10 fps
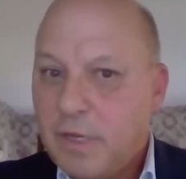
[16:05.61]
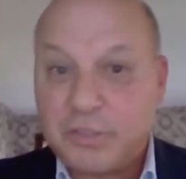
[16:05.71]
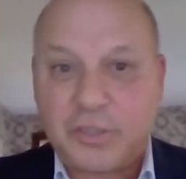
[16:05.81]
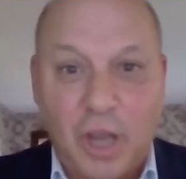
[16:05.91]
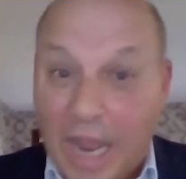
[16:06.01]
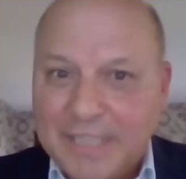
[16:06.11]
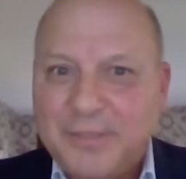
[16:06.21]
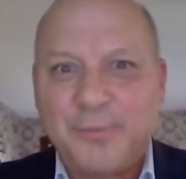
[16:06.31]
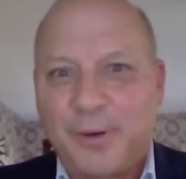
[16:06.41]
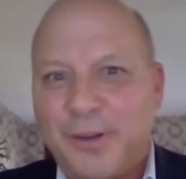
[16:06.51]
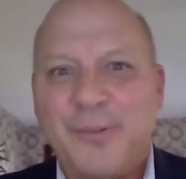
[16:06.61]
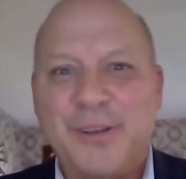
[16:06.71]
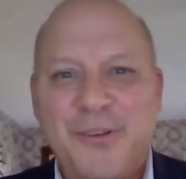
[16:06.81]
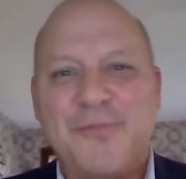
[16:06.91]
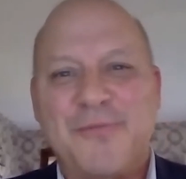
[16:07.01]
a scotch where
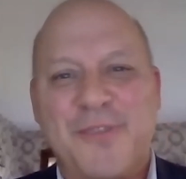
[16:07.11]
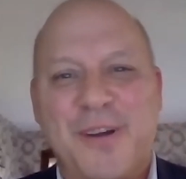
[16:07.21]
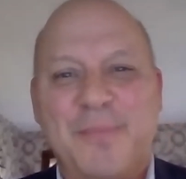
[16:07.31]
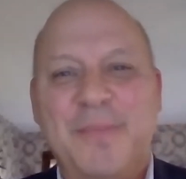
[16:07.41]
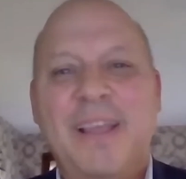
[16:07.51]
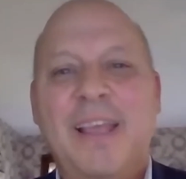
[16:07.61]
you're from,